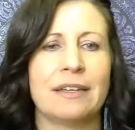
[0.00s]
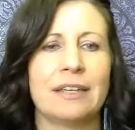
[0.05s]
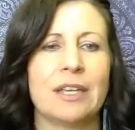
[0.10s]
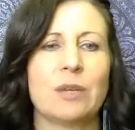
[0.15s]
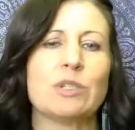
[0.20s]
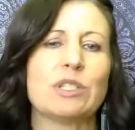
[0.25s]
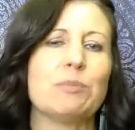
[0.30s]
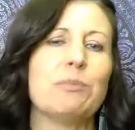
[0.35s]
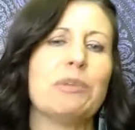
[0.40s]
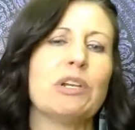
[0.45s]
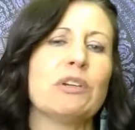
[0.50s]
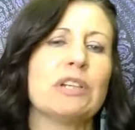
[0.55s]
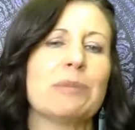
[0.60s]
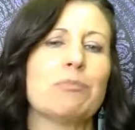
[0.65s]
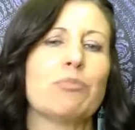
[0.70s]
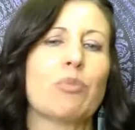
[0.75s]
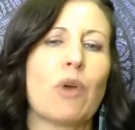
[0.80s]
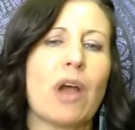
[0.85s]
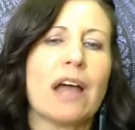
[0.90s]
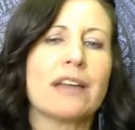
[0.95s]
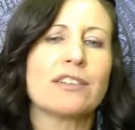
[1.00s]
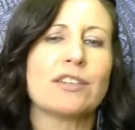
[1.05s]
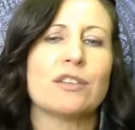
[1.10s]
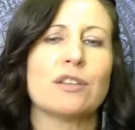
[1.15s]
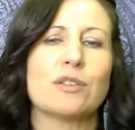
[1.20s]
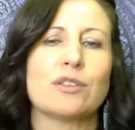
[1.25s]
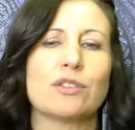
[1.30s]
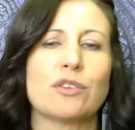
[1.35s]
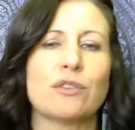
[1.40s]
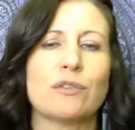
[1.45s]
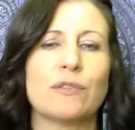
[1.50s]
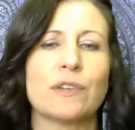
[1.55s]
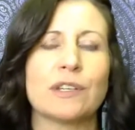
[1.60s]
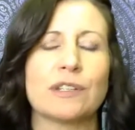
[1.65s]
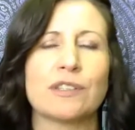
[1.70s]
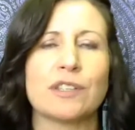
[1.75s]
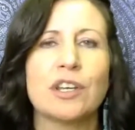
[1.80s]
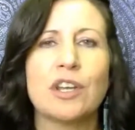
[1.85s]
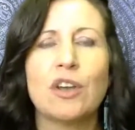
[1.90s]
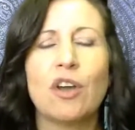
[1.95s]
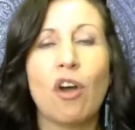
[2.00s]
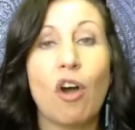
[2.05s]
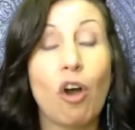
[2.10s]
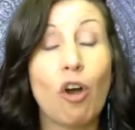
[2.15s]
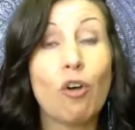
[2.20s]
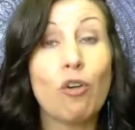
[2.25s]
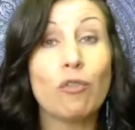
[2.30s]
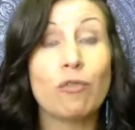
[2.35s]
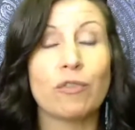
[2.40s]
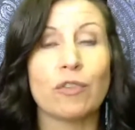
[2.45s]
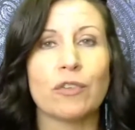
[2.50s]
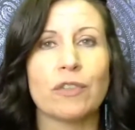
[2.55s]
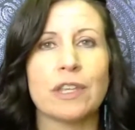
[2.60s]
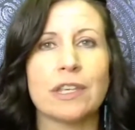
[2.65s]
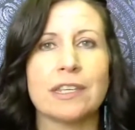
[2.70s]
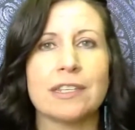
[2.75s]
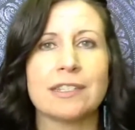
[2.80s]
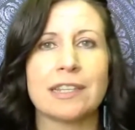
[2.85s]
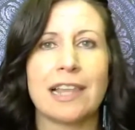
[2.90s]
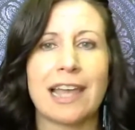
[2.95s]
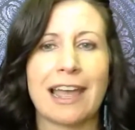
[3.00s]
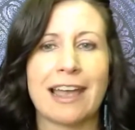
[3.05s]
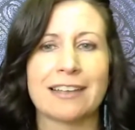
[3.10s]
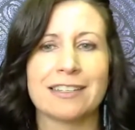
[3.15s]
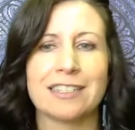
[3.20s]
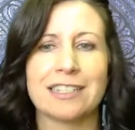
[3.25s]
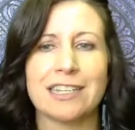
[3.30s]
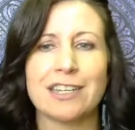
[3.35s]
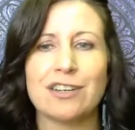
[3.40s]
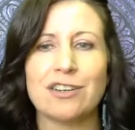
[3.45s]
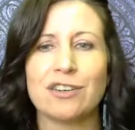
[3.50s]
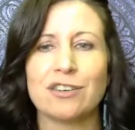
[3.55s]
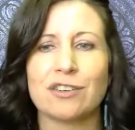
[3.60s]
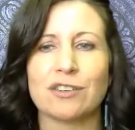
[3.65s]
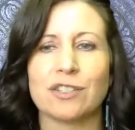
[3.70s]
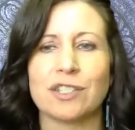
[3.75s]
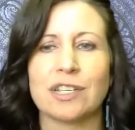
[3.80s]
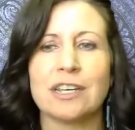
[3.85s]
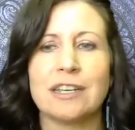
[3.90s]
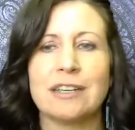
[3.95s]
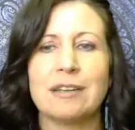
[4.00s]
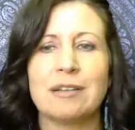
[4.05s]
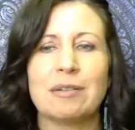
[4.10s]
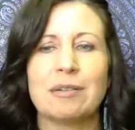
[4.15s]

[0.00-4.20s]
It was merely brought to the surface over these last years,